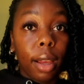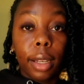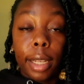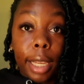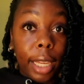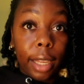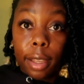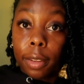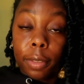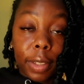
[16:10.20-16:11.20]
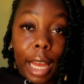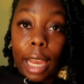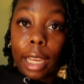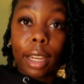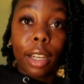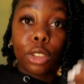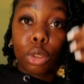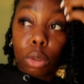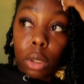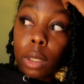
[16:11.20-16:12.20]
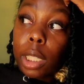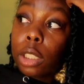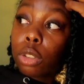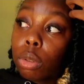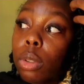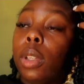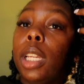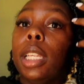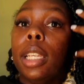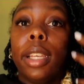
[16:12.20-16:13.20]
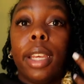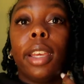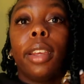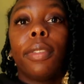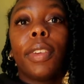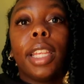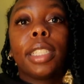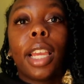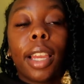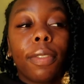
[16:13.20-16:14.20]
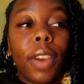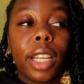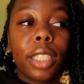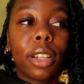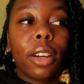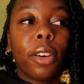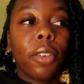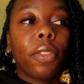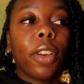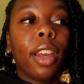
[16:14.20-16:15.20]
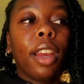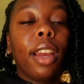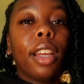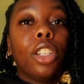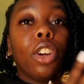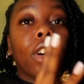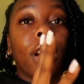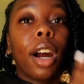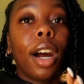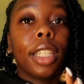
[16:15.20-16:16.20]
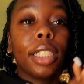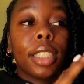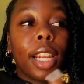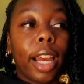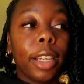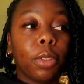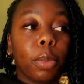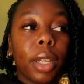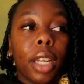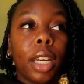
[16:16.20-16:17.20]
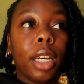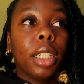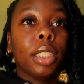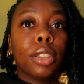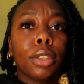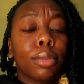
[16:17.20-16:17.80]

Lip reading: live. Like, truly, truly live and take advantage of your college life, because